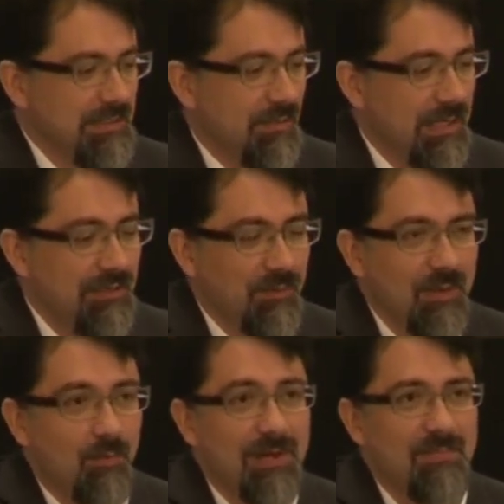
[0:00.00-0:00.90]
So I have
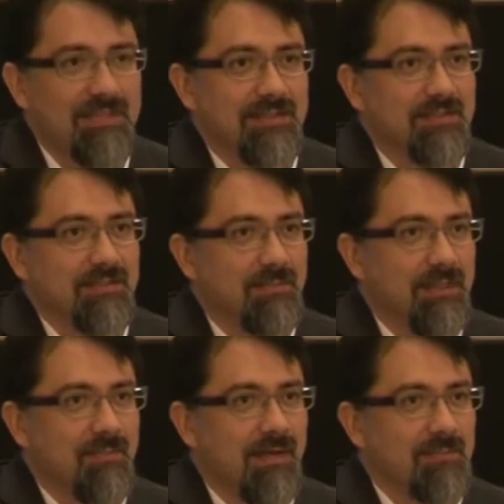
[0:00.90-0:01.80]
only one message
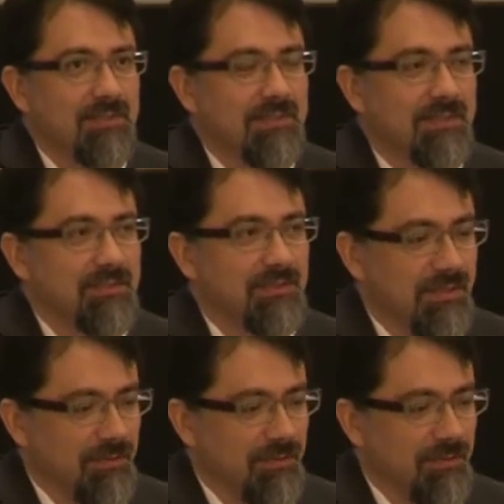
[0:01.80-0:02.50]
in my presentation.